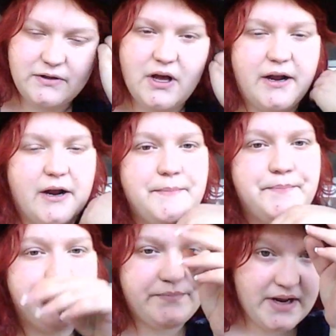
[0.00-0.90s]
have your photos
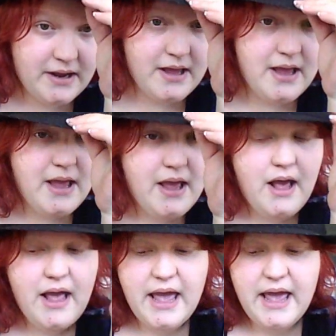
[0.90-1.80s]
for longer.
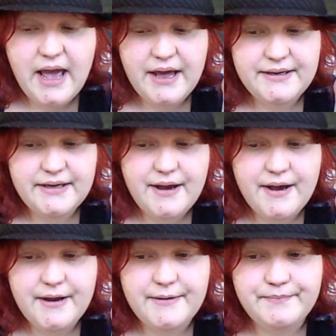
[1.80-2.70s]

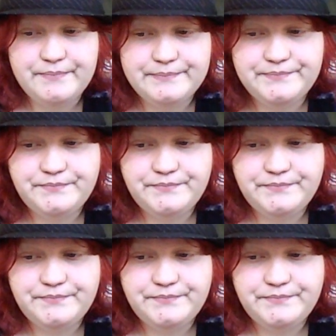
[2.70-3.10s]
And